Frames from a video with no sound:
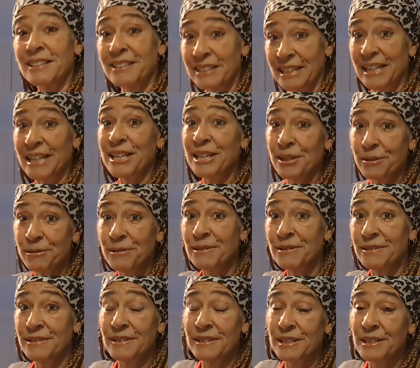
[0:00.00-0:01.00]

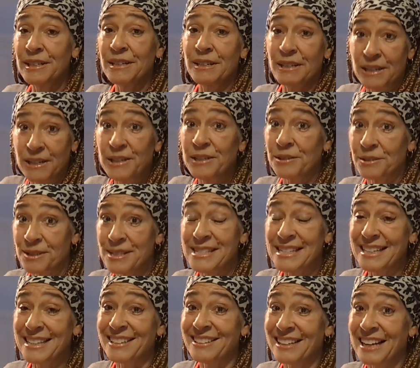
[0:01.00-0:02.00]
You'll
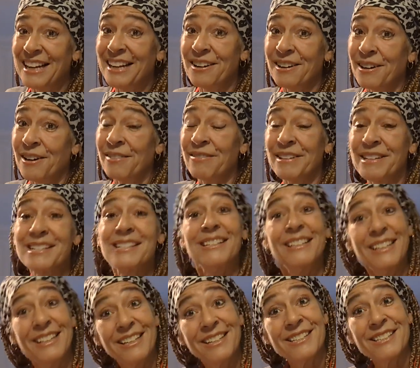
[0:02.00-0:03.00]
see the link
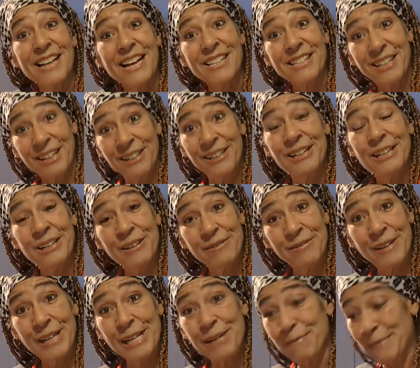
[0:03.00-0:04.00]
obviously, because that's how you're going to
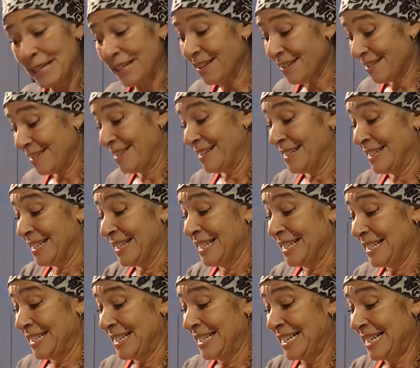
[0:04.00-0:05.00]
find me.
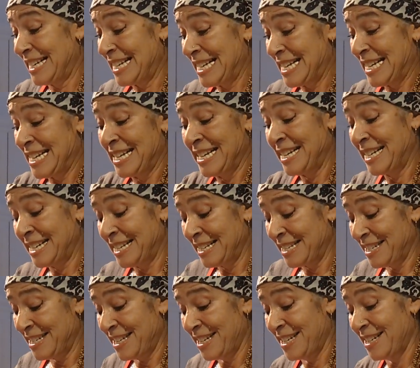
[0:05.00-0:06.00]

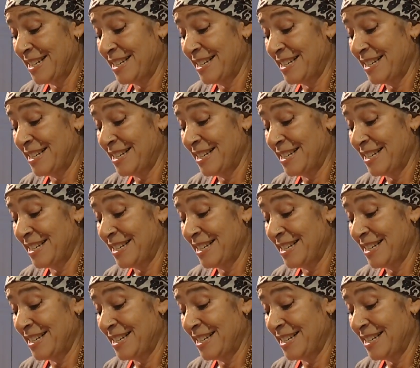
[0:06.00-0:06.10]
And